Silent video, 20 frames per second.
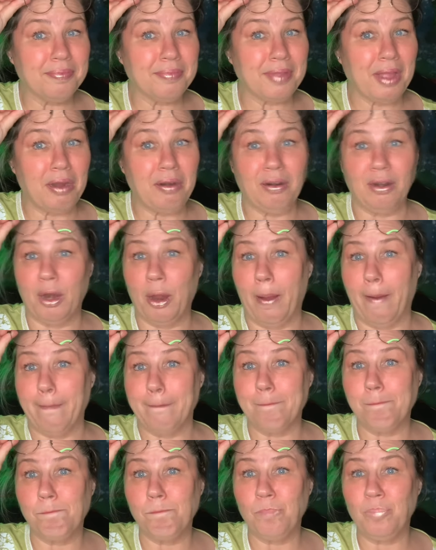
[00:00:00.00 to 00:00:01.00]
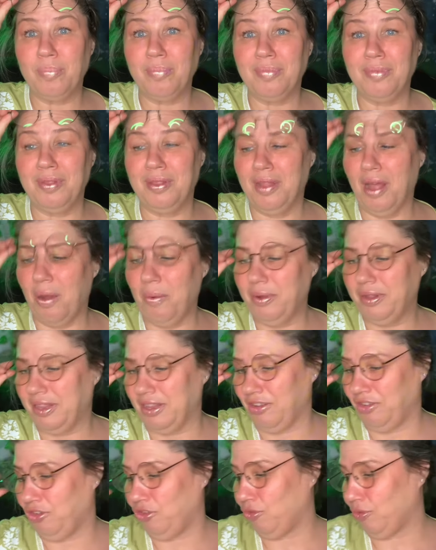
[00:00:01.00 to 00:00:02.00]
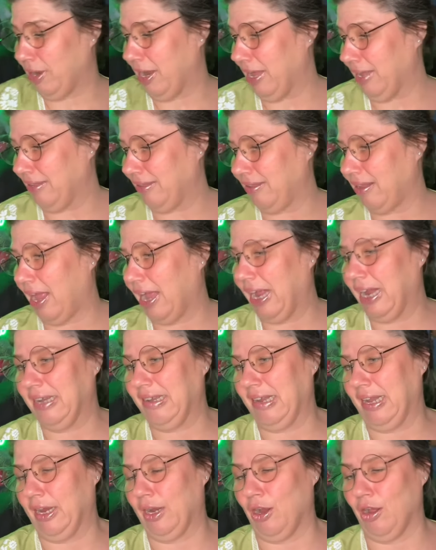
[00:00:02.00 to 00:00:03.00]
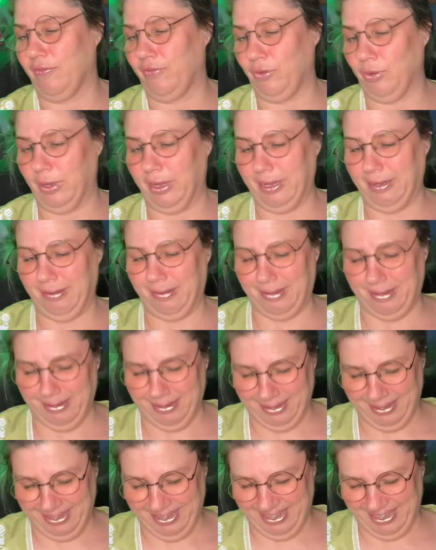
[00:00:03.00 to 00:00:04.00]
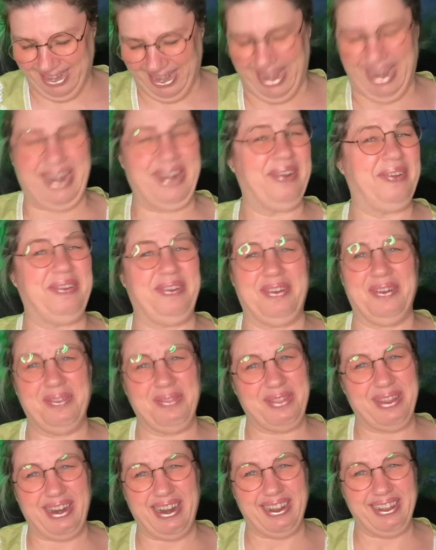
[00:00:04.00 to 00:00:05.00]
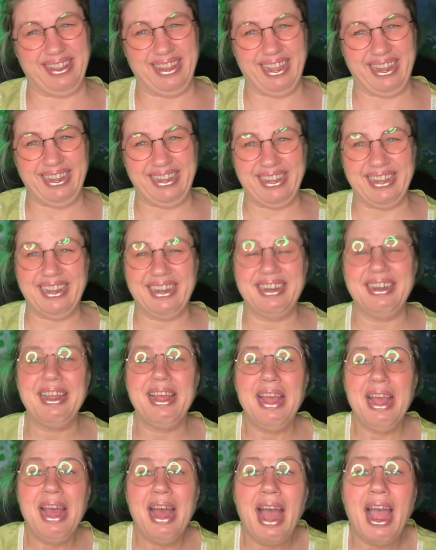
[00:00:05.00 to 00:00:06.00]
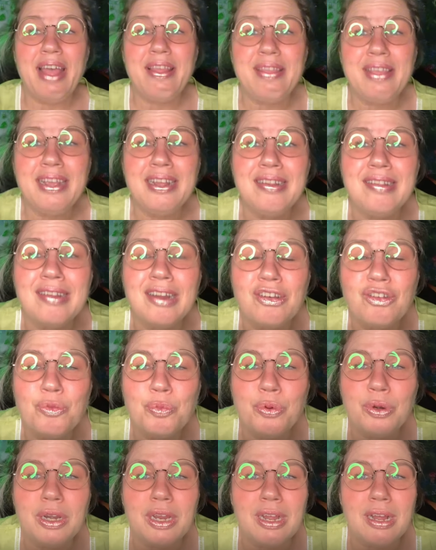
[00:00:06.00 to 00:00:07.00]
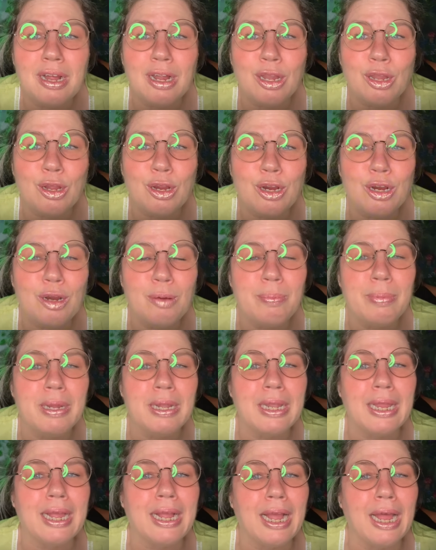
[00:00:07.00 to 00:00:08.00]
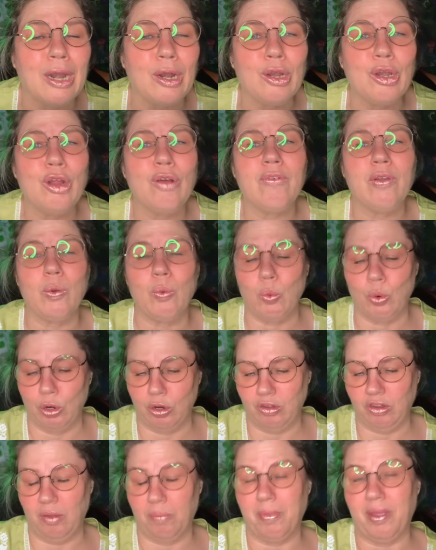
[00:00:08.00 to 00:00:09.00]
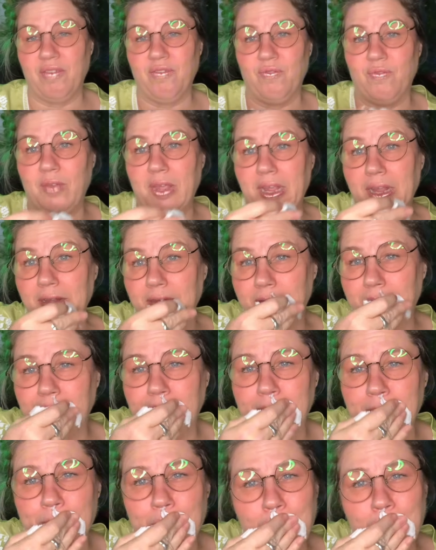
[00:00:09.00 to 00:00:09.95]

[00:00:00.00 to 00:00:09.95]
don't know. Not with this dress. I gotta take it off, you guys. I don't know that I like it. I think it's such a pretty color, but like, I don't know if it works on my face.